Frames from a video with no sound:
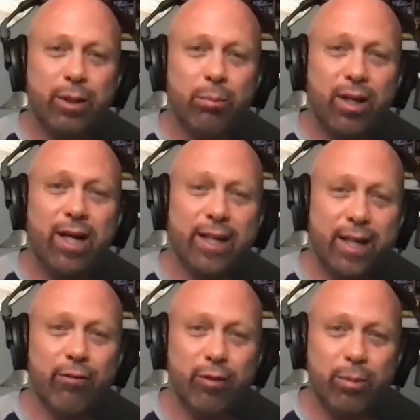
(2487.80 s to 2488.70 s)
apply to
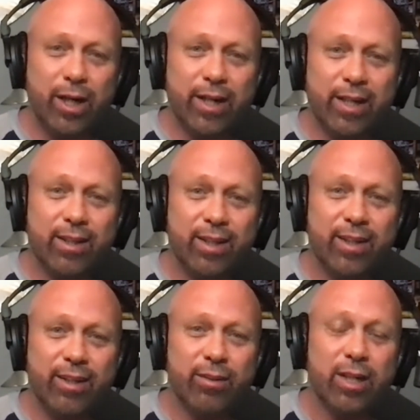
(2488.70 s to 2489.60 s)
everybody you
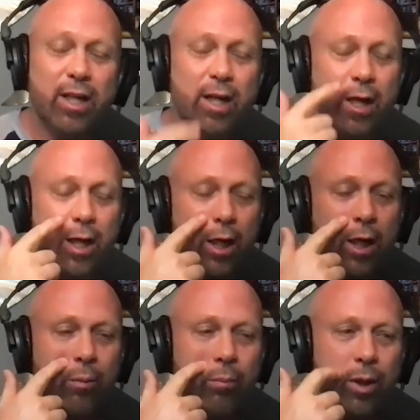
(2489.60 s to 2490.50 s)
know
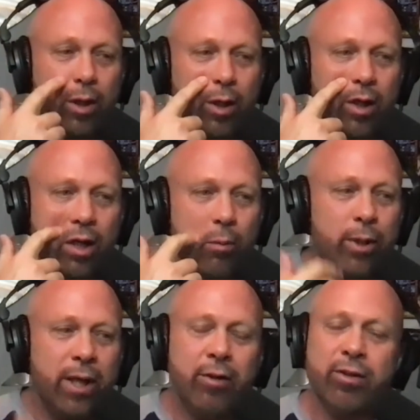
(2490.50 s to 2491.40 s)
um,
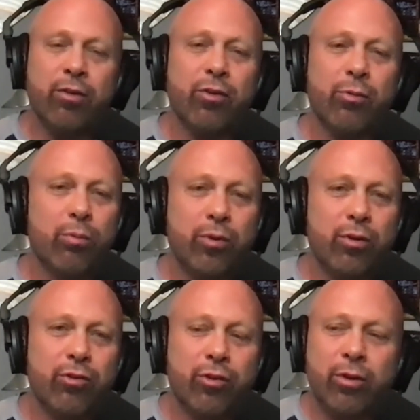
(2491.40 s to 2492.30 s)
but i there's
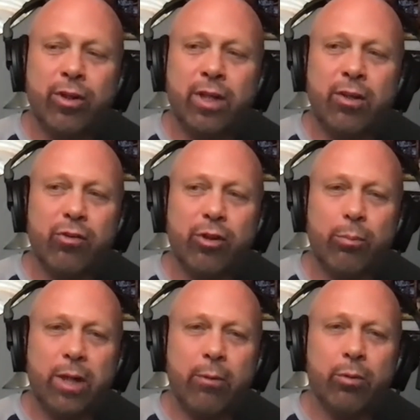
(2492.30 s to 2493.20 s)
there's certain things in the
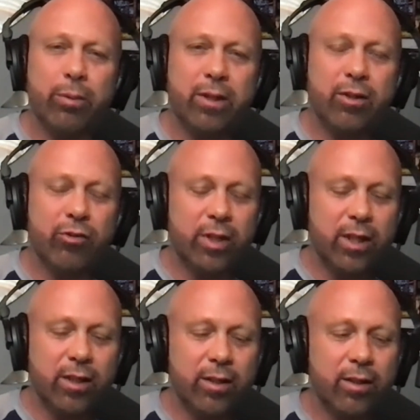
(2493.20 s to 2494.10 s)
bible because
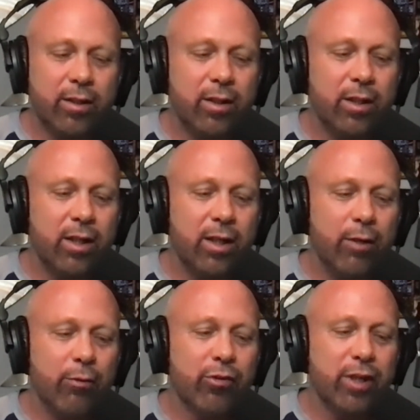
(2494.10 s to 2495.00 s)
again uh, i
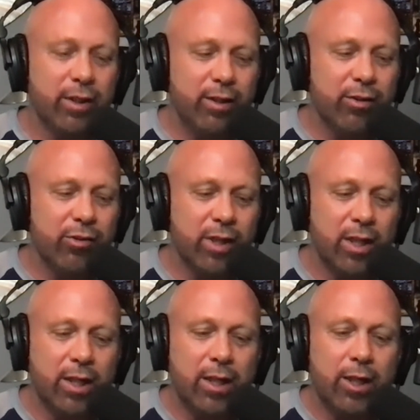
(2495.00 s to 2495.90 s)
will say this
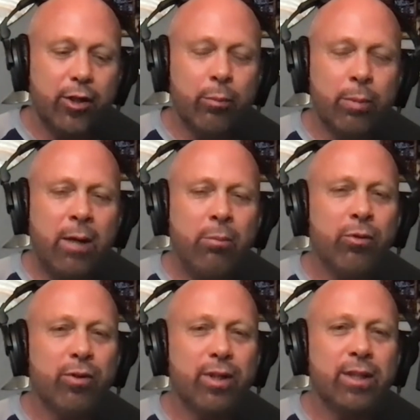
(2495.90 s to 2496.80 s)
the
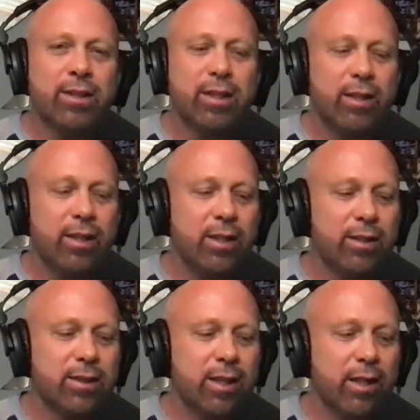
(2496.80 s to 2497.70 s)
bible is
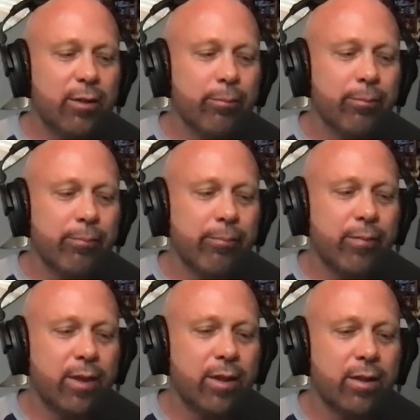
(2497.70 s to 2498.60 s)
is um,
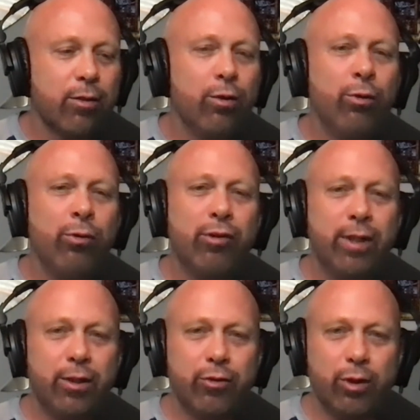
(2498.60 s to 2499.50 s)

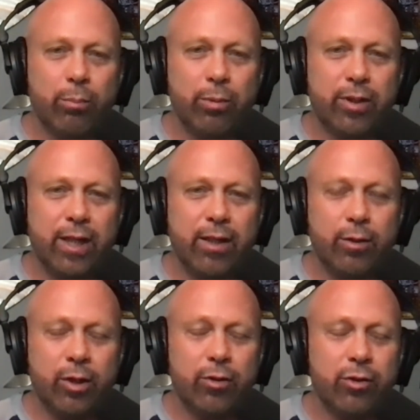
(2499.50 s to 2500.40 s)
loosely interpreted
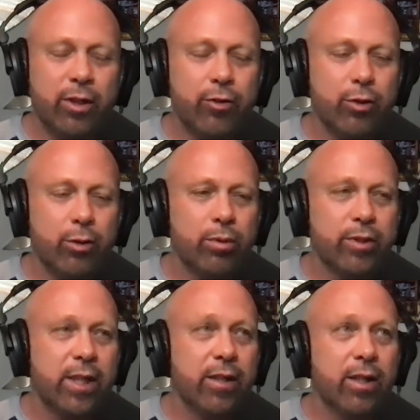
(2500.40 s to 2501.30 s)
in,
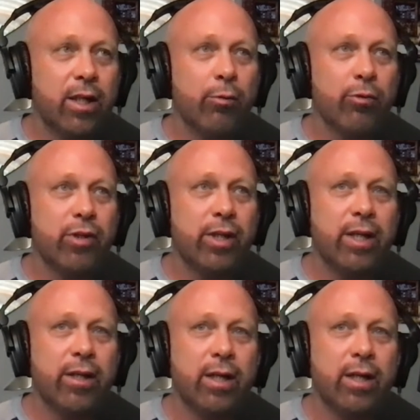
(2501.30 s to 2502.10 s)
interpreted i will say that